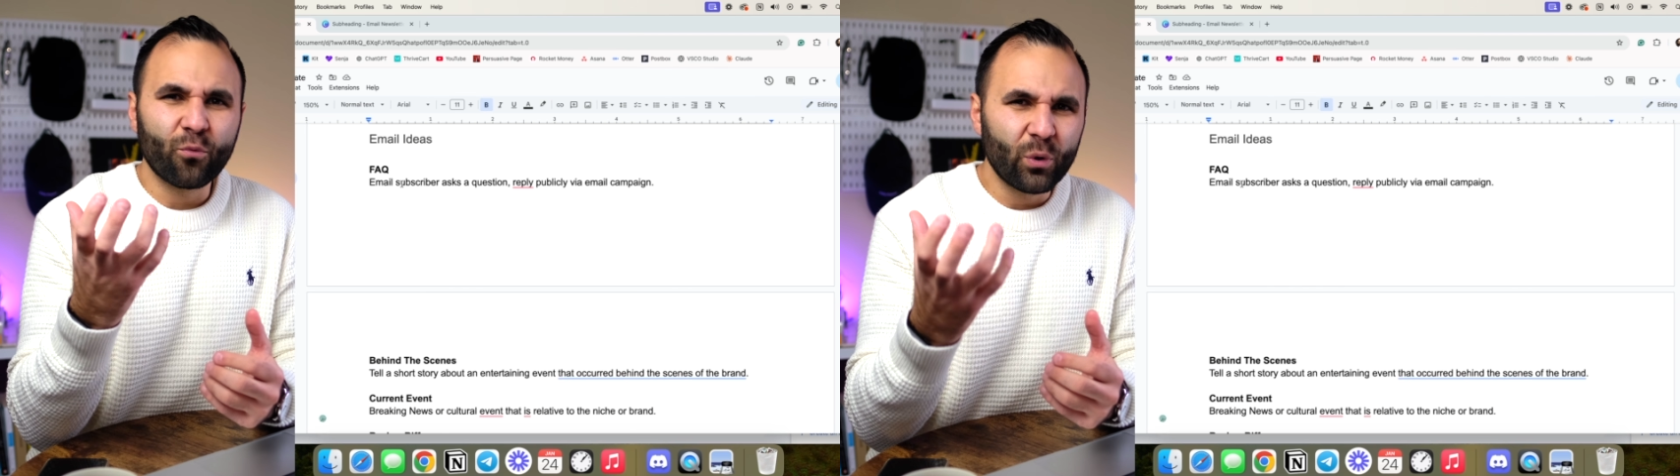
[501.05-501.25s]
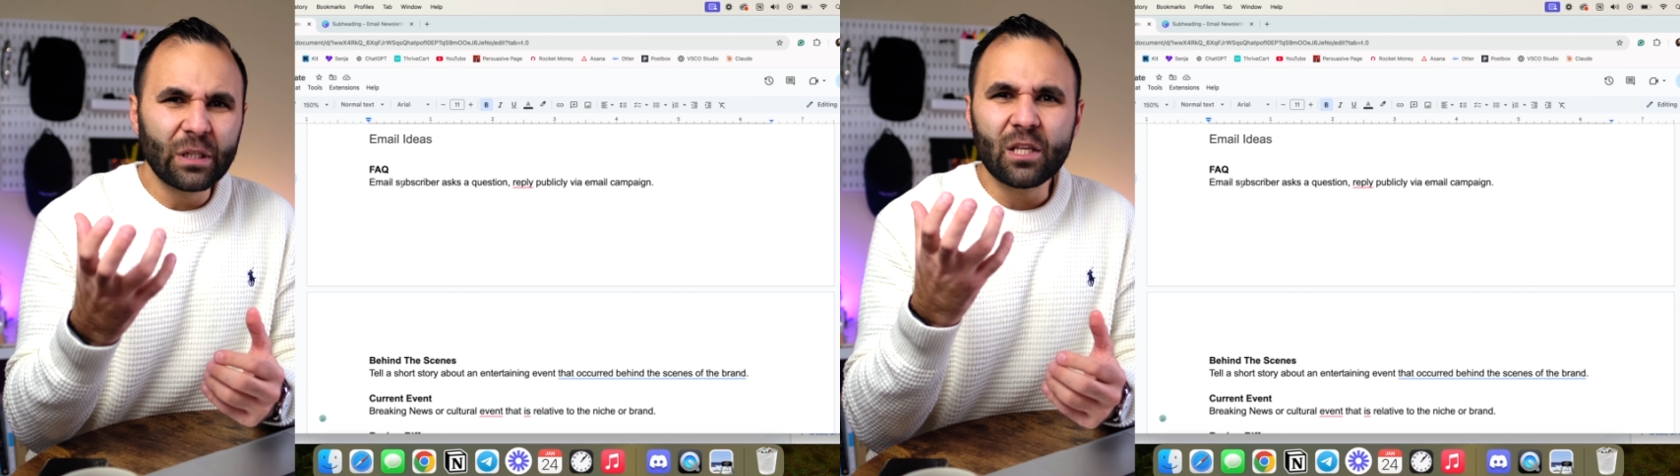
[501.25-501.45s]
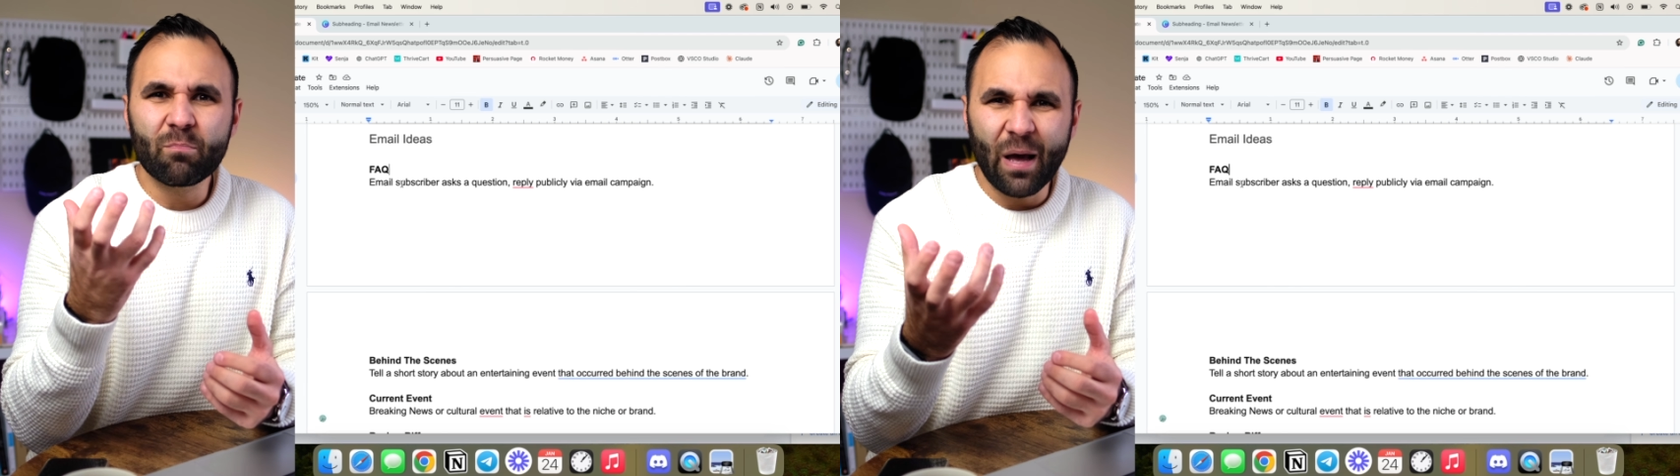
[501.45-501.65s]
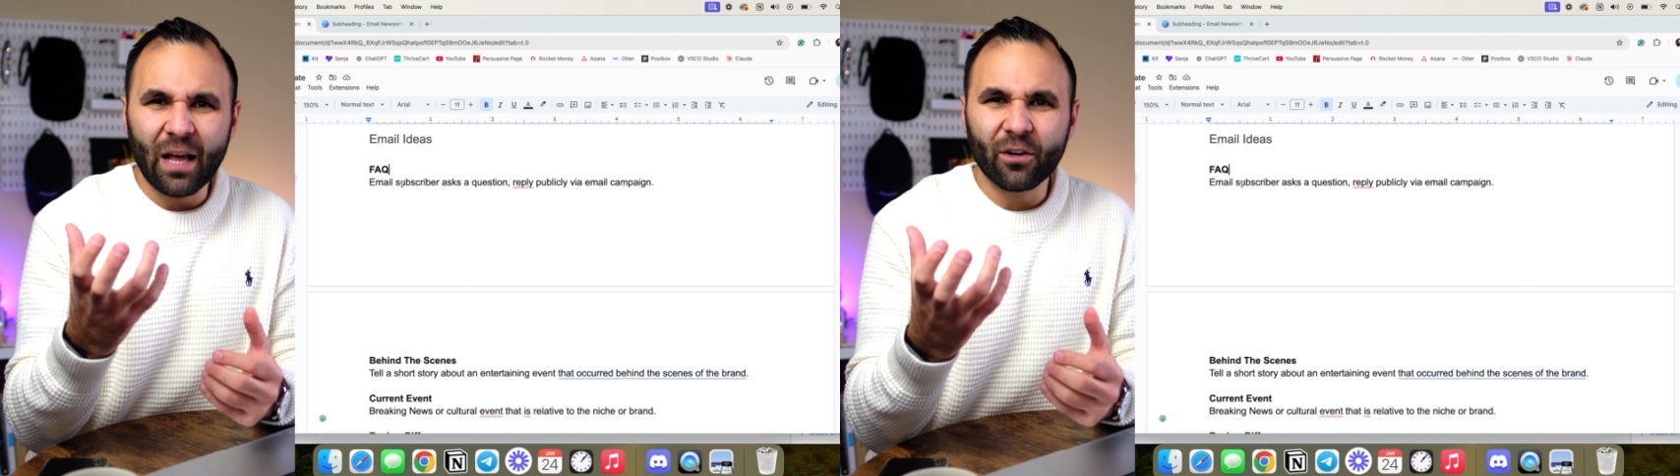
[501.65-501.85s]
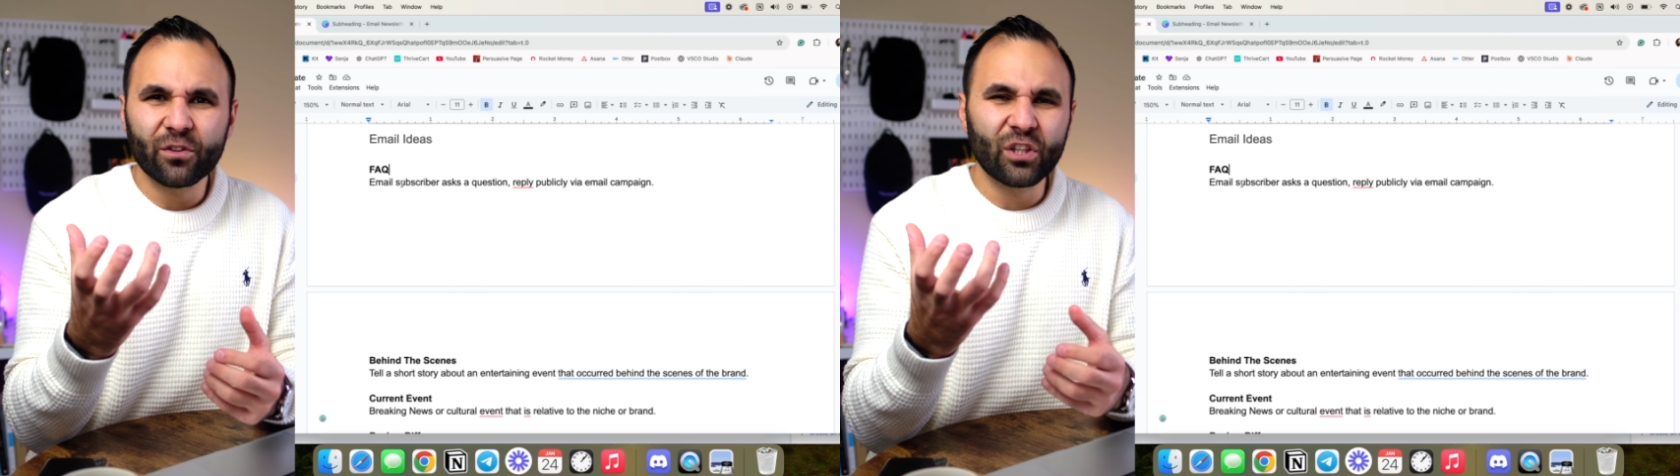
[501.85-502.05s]
really
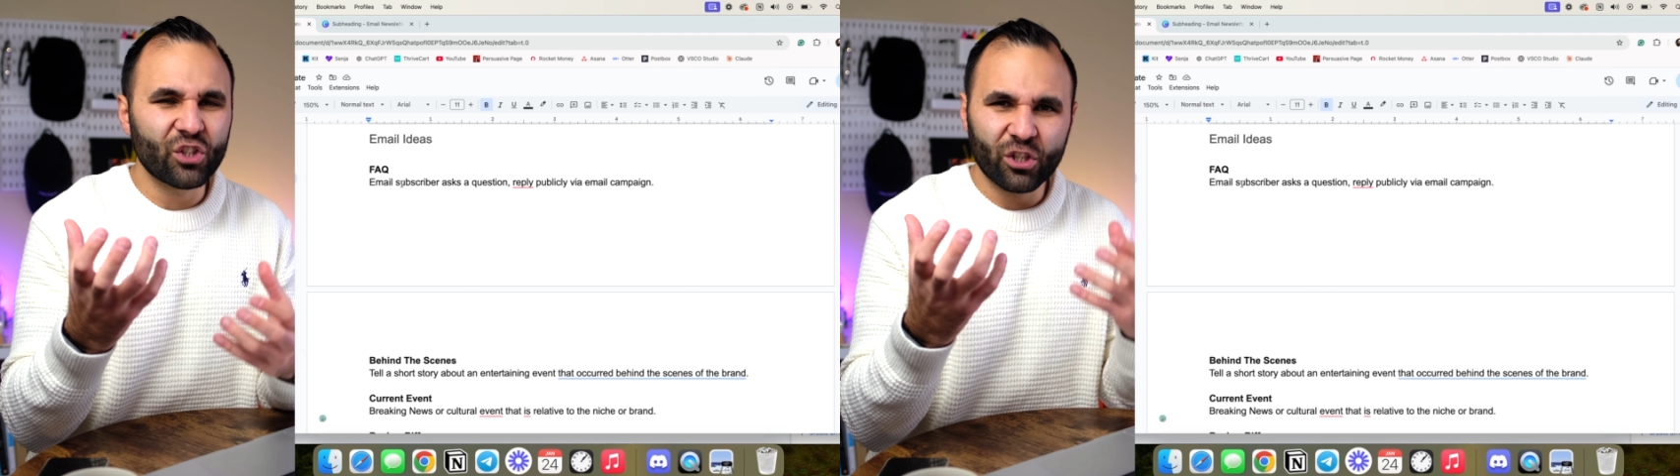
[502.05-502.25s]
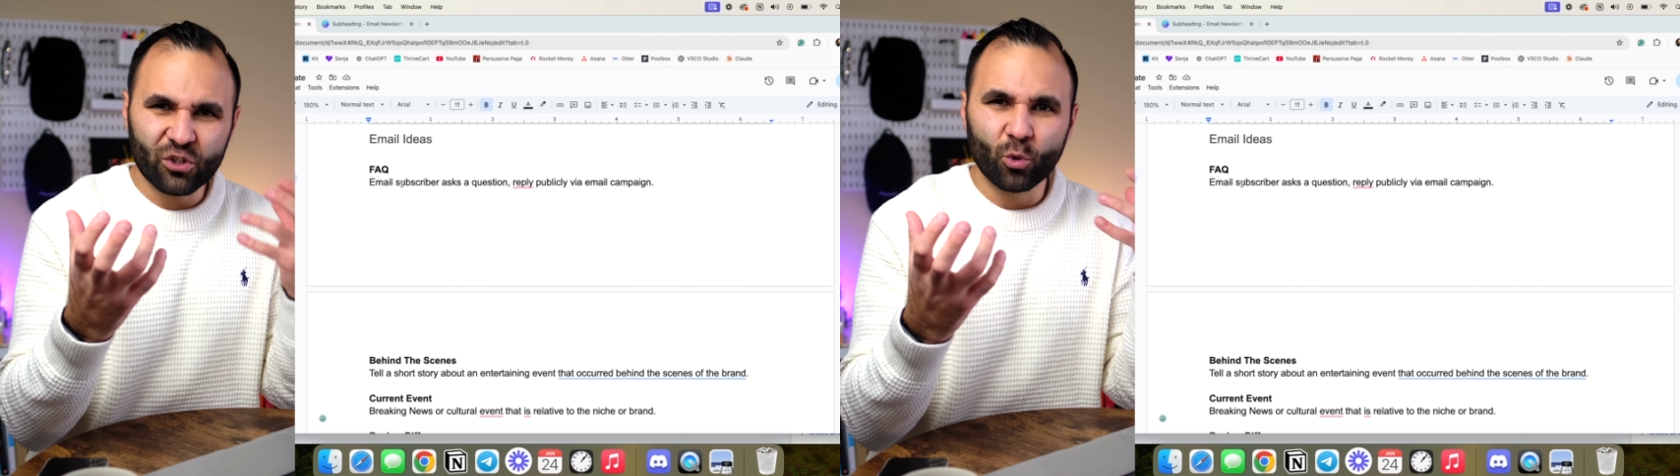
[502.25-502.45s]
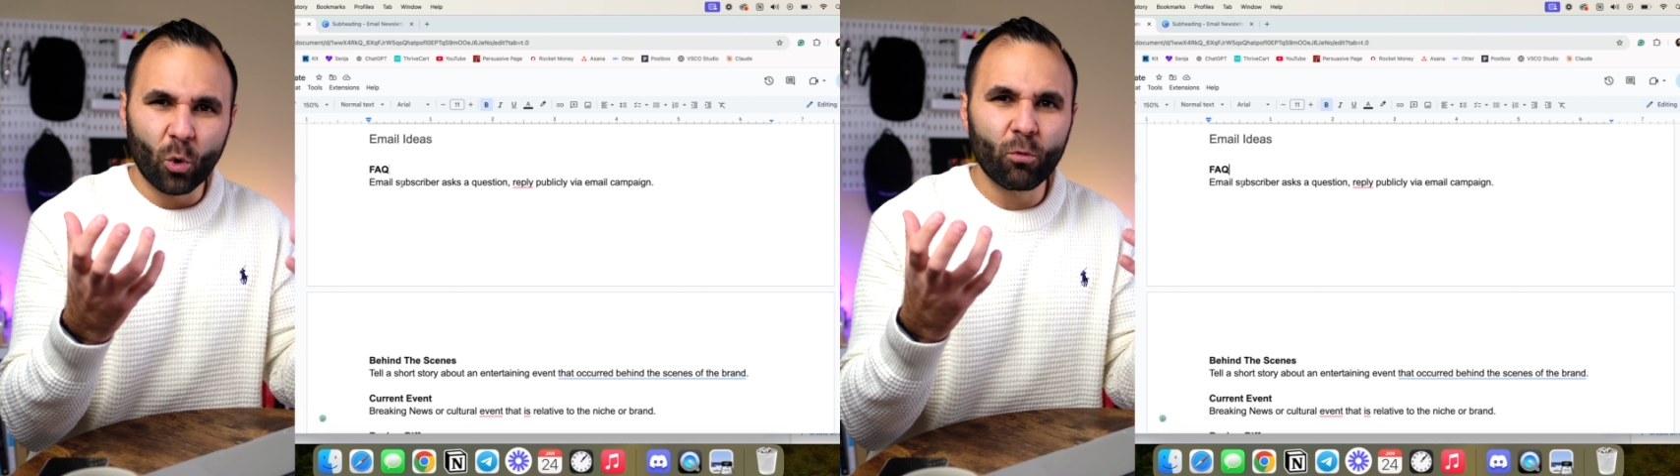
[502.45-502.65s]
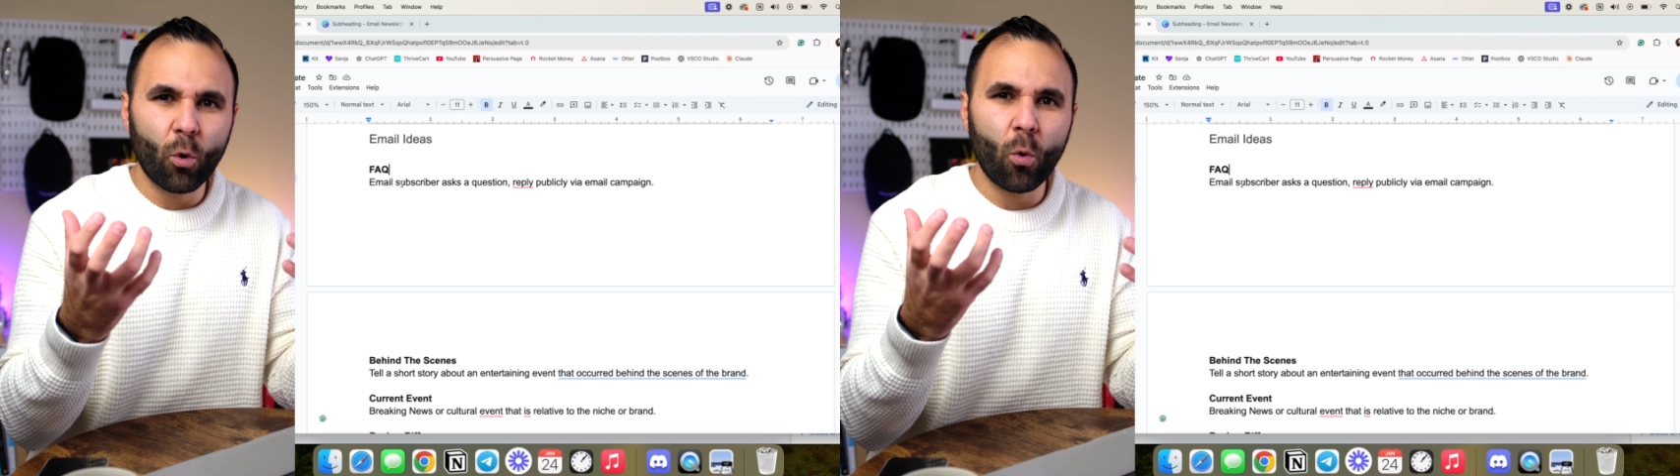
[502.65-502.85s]
better than just normal